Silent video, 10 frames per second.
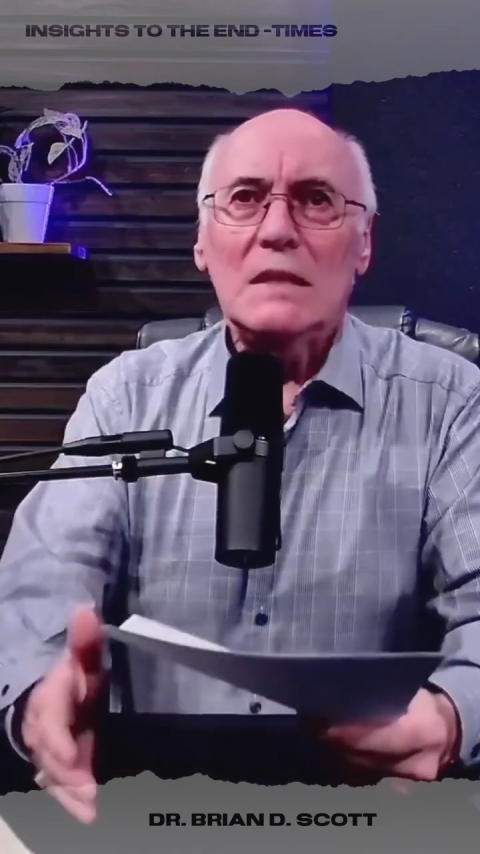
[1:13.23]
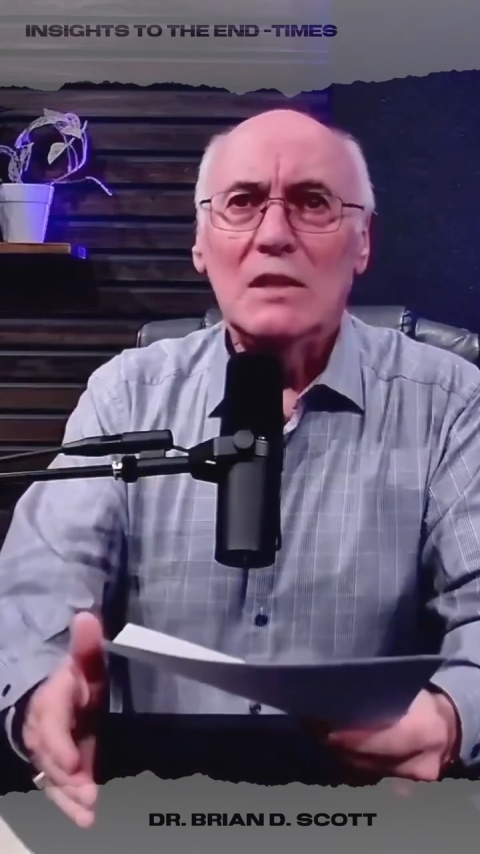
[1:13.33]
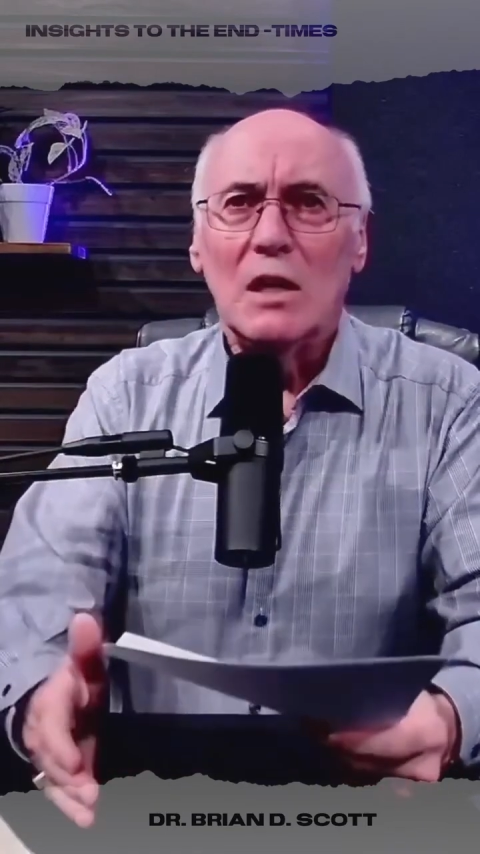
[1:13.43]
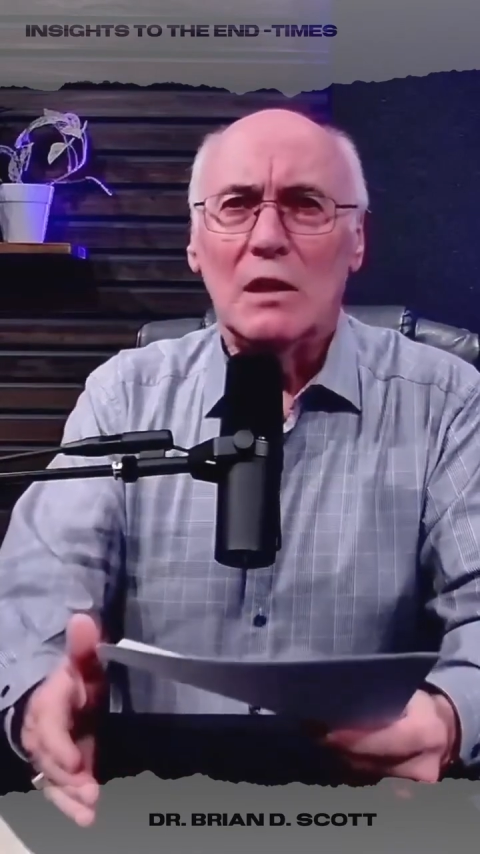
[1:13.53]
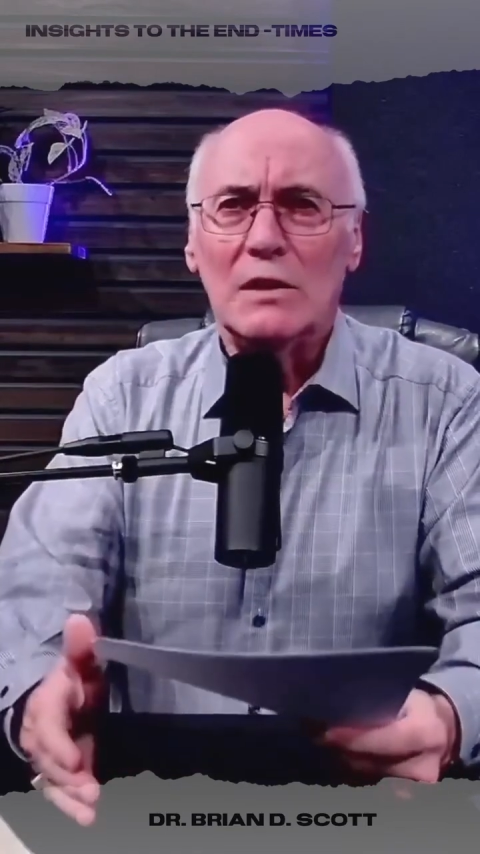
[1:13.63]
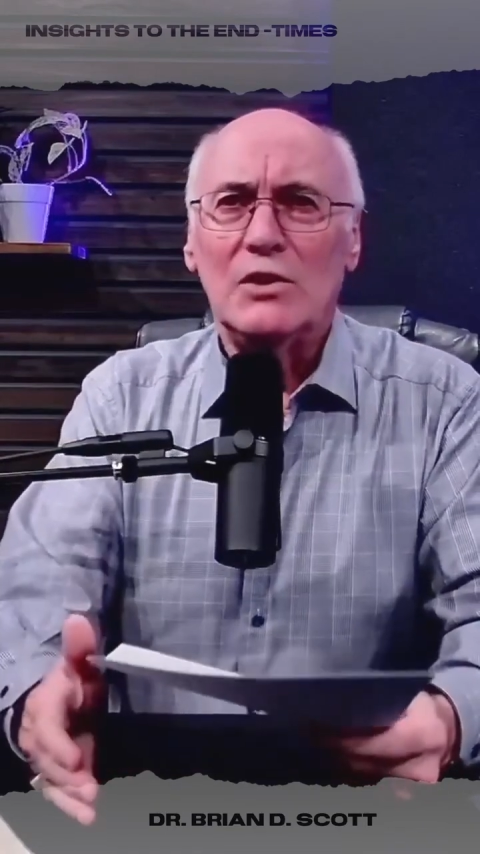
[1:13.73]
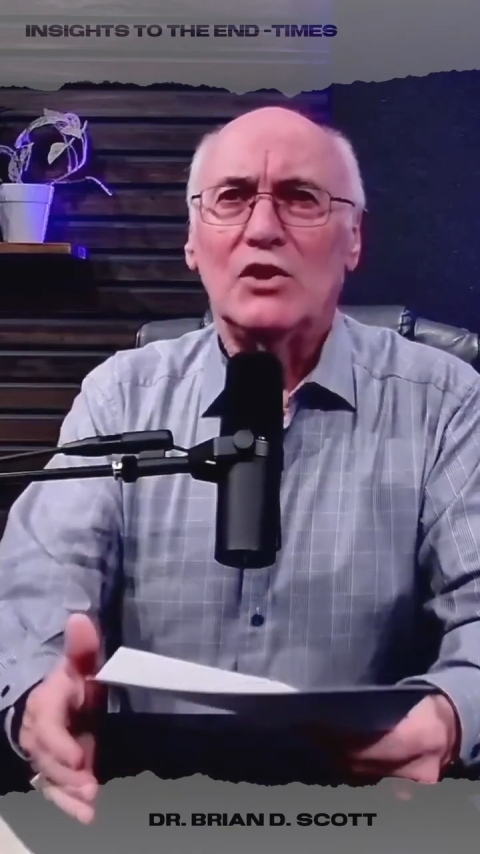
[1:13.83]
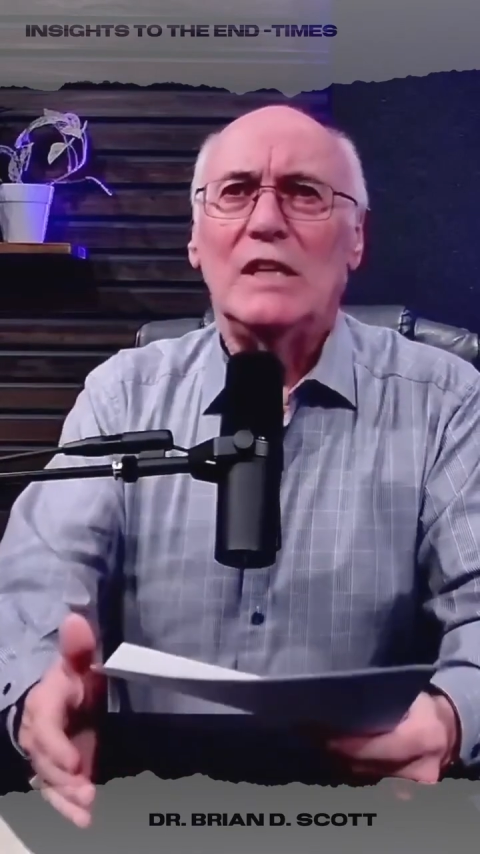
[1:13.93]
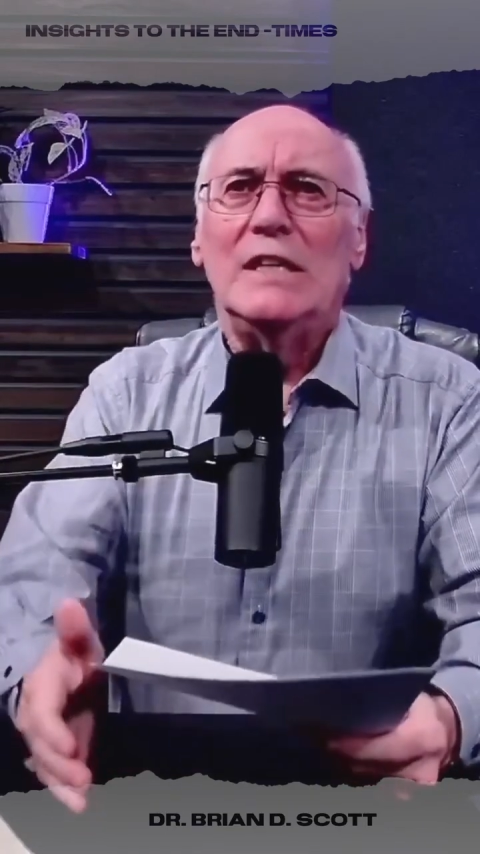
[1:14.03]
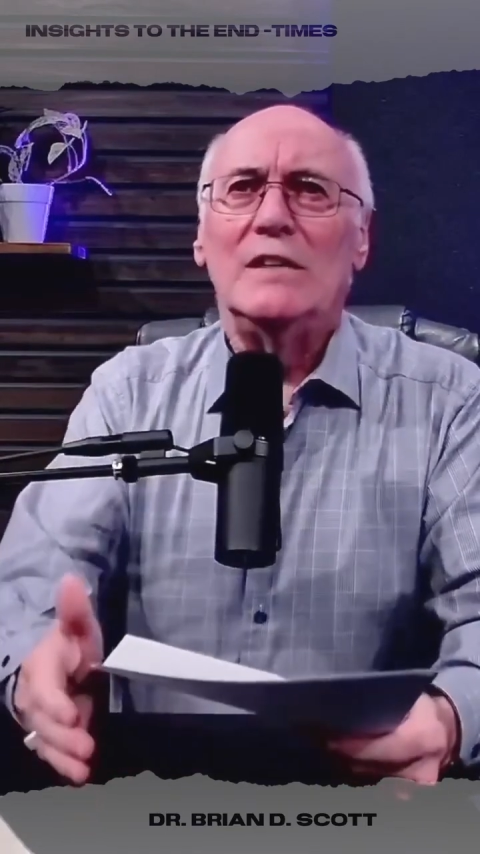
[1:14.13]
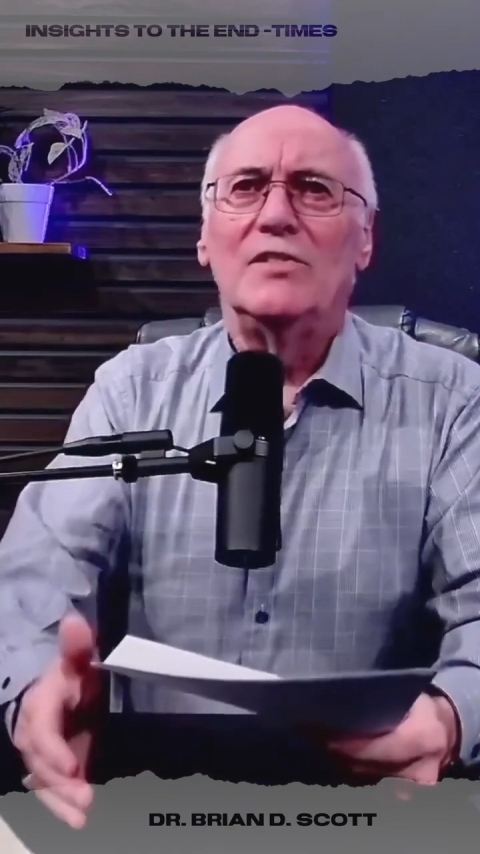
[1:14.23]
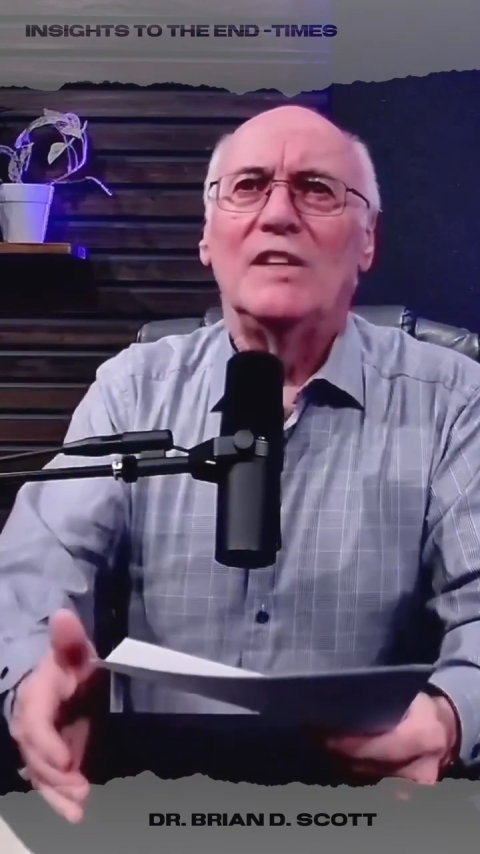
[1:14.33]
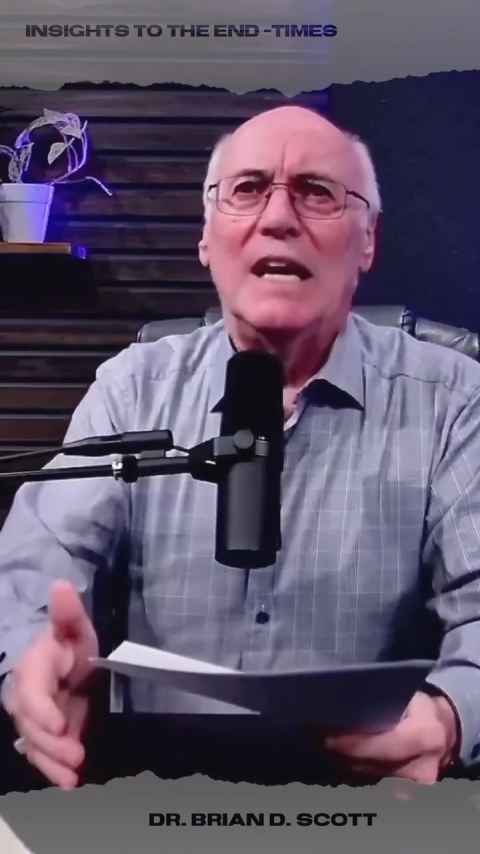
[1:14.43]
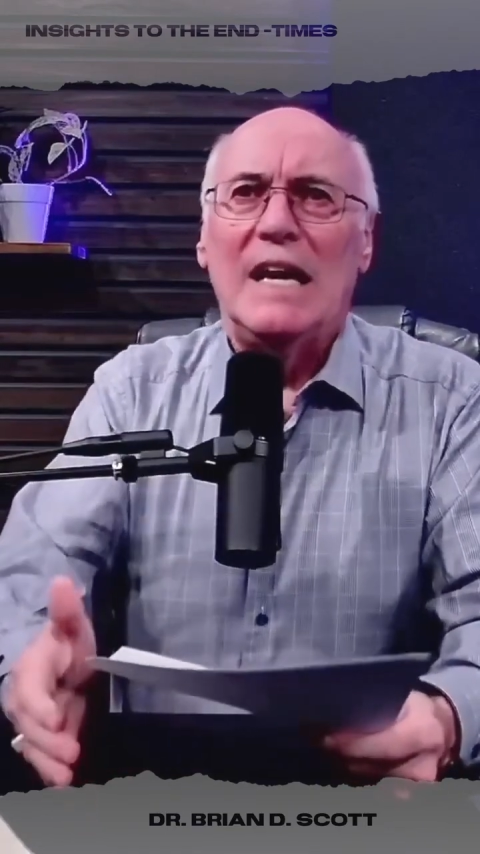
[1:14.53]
Knowledge is